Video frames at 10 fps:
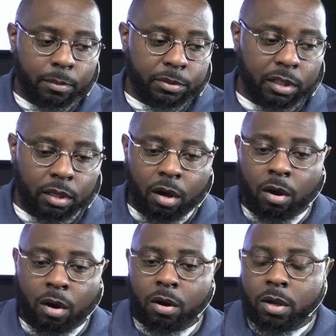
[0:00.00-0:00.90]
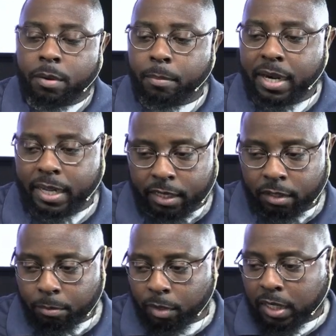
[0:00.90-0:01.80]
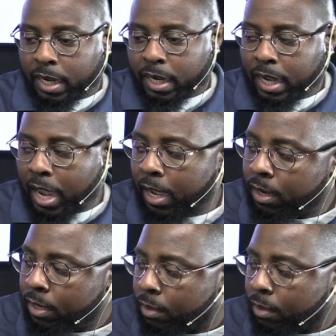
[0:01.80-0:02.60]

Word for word: something to the law by the hand of the Most High God.